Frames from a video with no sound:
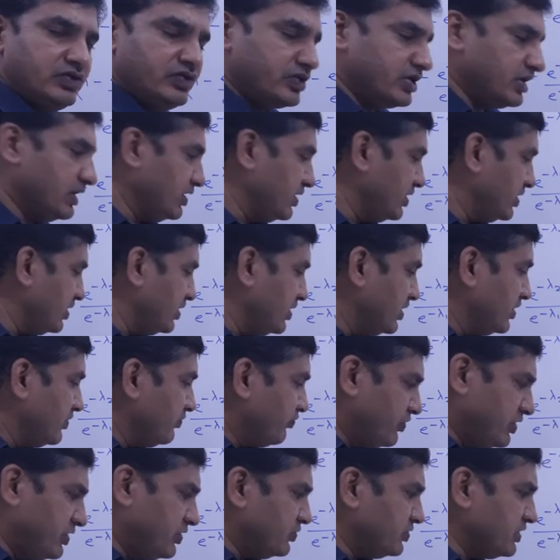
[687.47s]
okay,
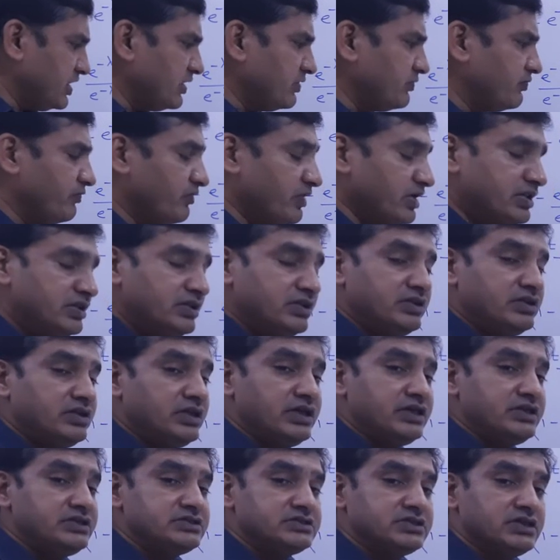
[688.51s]
we know that when
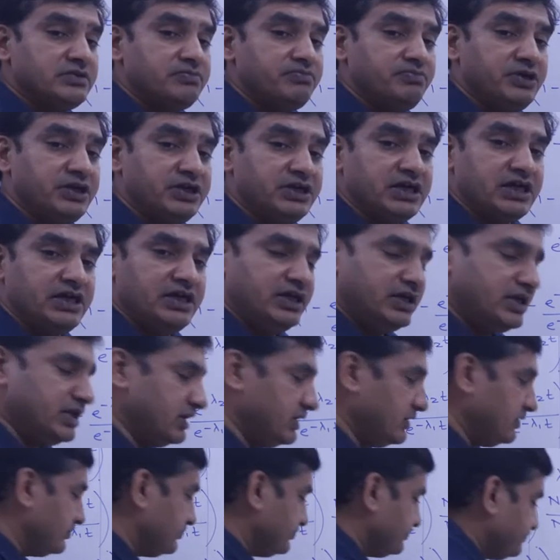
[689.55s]
there is a beta
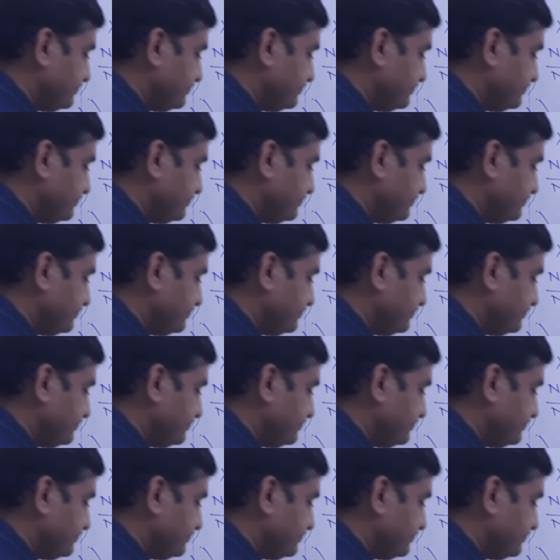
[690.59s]
decay,